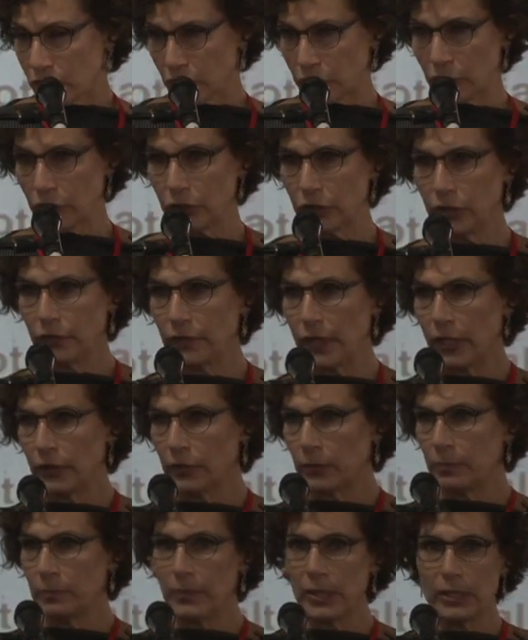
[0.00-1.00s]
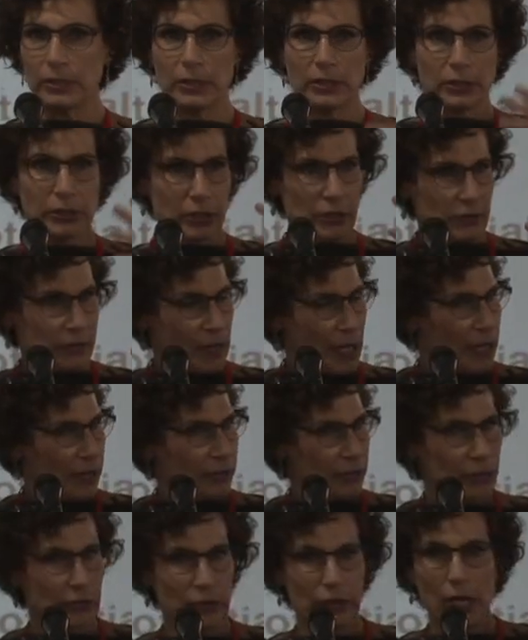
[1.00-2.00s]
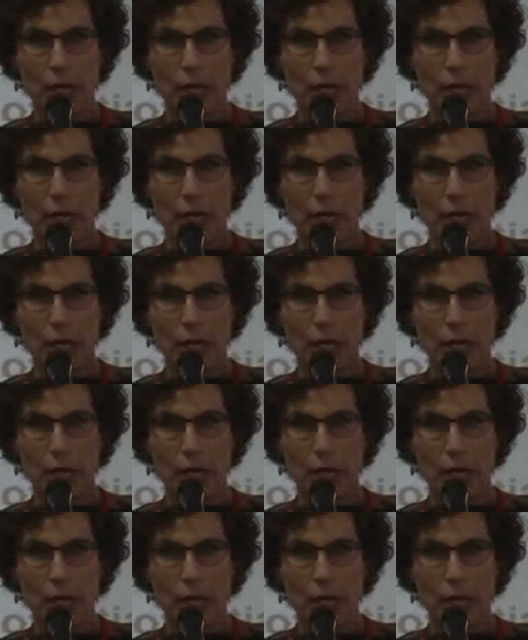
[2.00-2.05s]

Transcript: sugar, you've got your milk, you've got your